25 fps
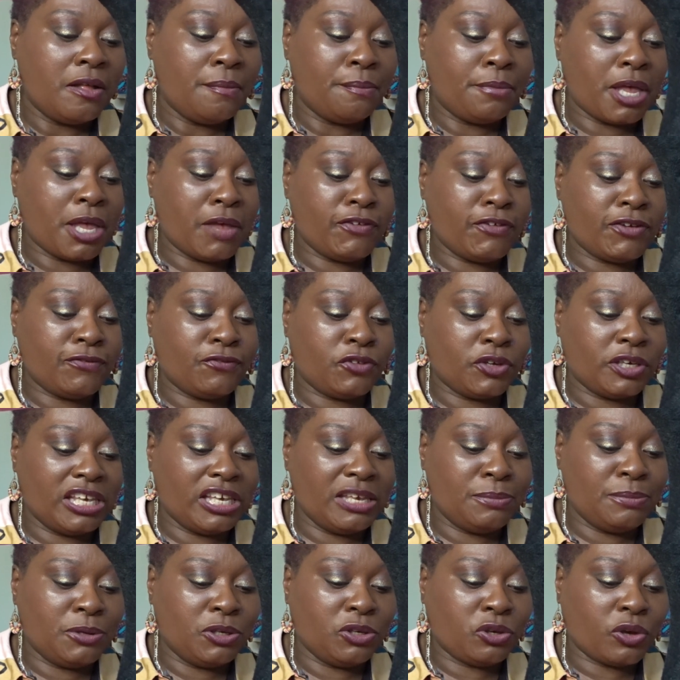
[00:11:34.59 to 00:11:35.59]
perfect for
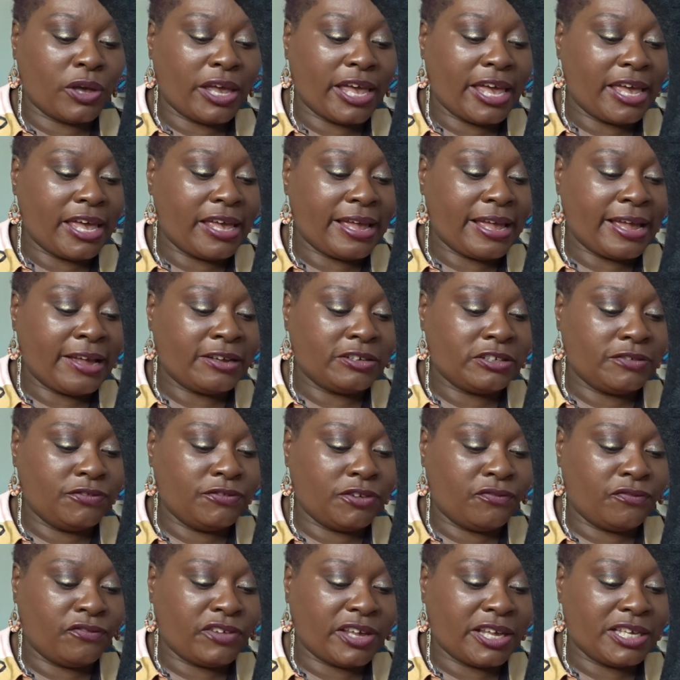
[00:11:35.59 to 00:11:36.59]
keeping your hair out of
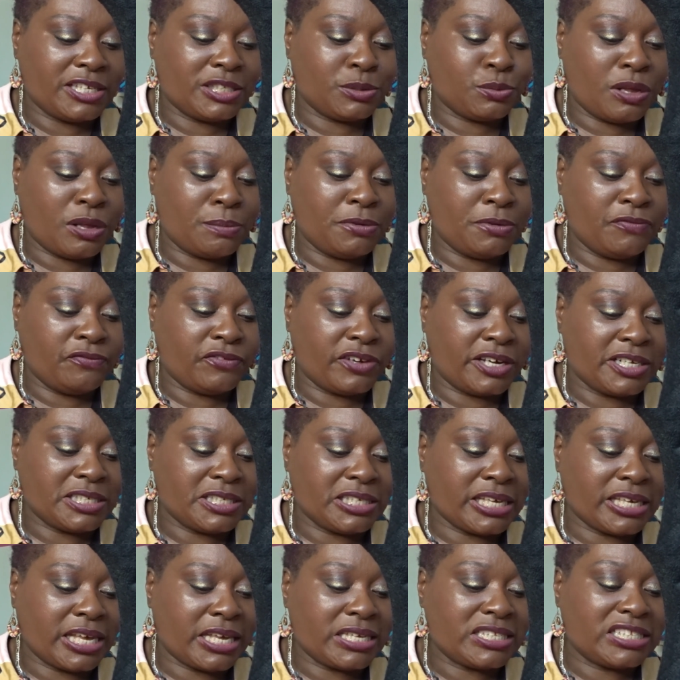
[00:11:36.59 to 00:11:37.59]
your face while
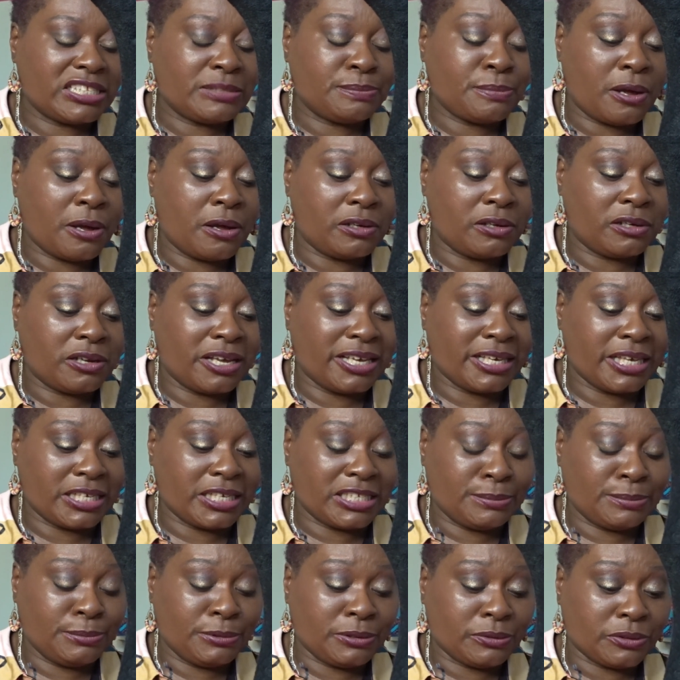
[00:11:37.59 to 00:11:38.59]
providing a spa-like
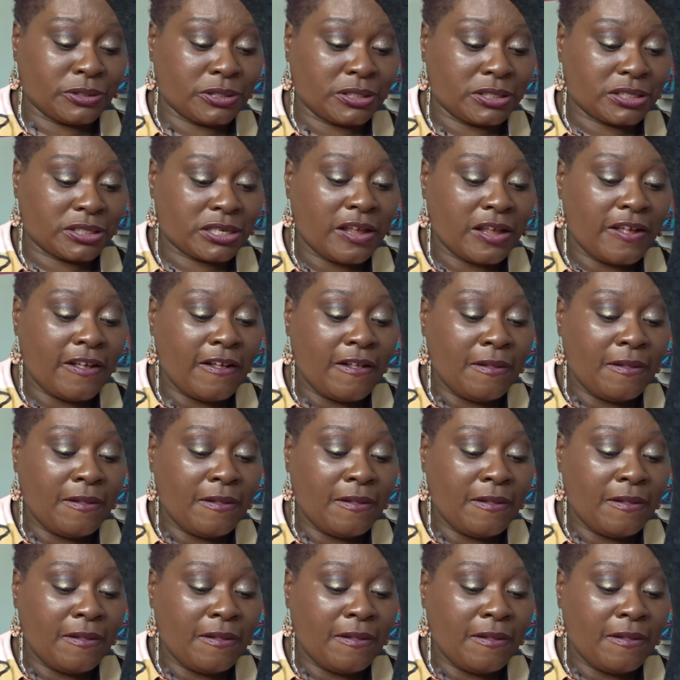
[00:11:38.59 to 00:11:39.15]
experience.